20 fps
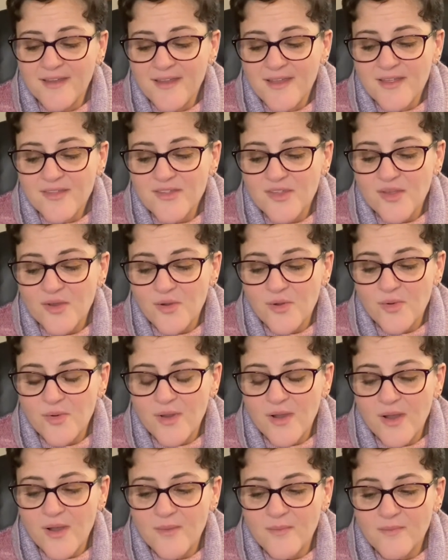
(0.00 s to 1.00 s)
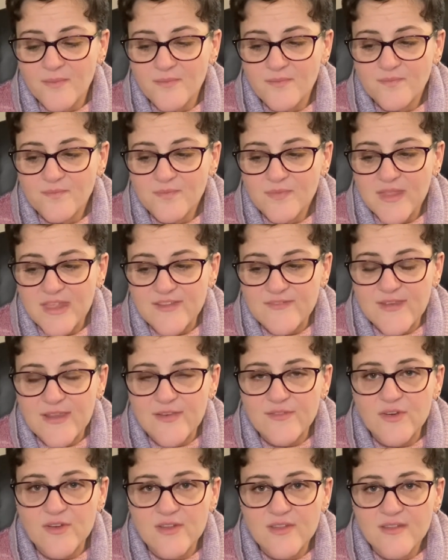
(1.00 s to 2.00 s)
So his
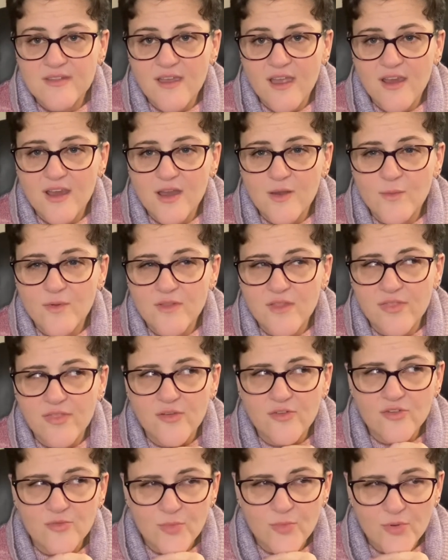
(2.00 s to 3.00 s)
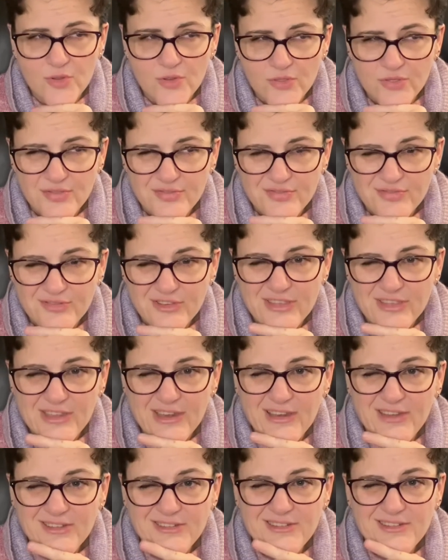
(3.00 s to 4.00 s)
favorite siren was the Thunderbolt
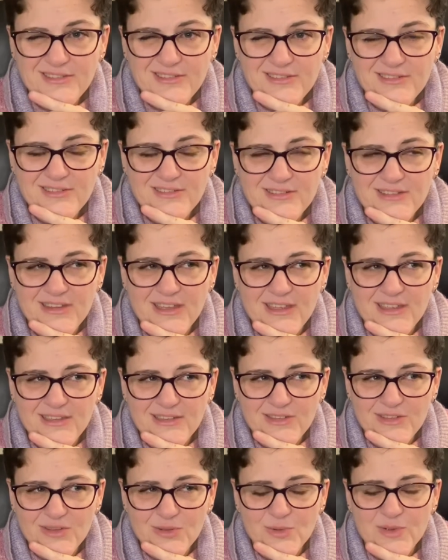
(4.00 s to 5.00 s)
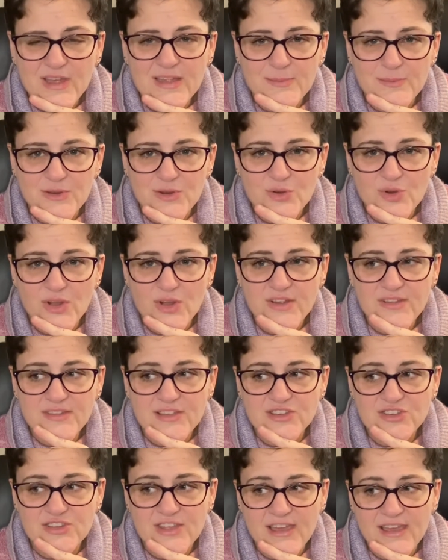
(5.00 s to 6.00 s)
3000. And so he asked me to
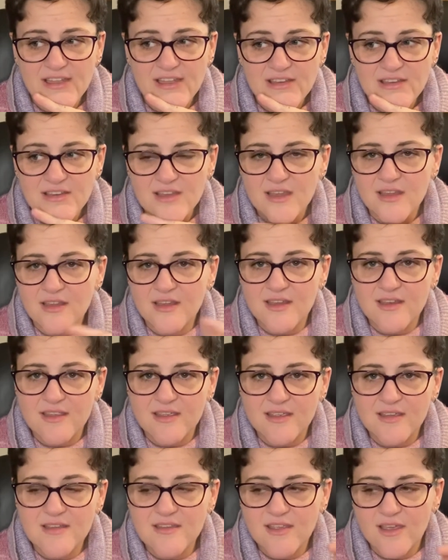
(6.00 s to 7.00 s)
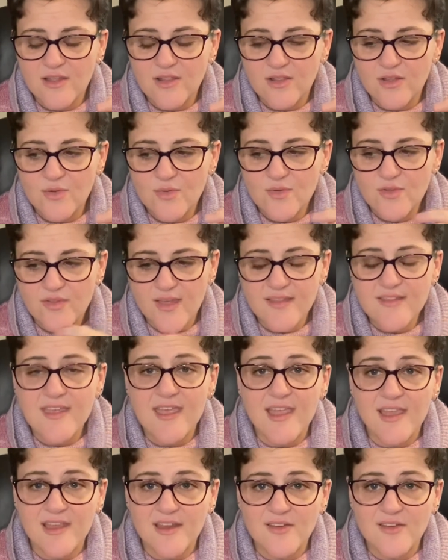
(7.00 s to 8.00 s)
cross-stitch that, and I did in yellow. So that's
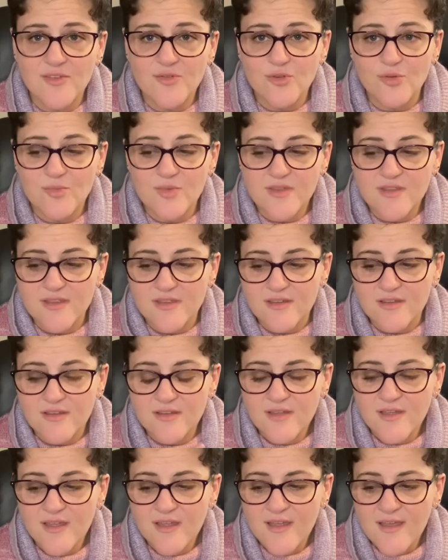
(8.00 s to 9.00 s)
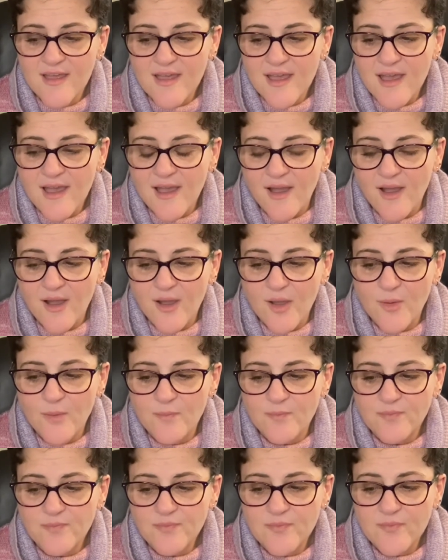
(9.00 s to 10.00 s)
hanging in his room still.
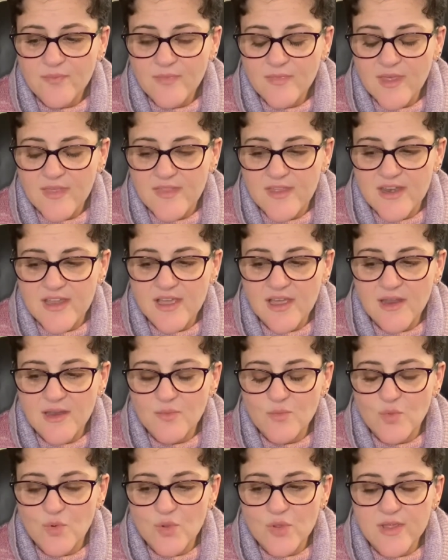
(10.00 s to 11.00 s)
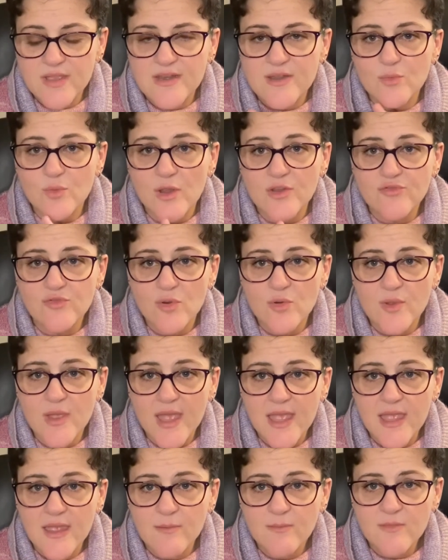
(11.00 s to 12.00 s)
Then he got really into retro
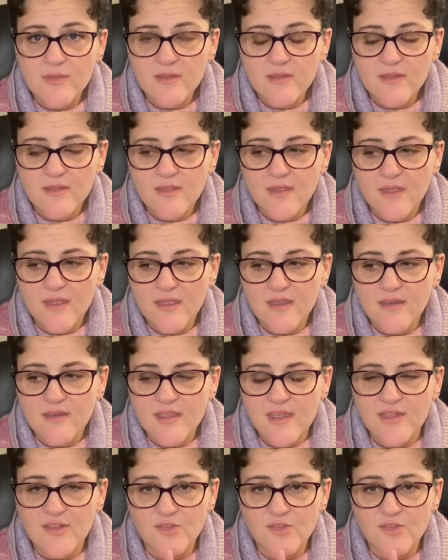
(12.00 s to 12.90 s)
games, and he has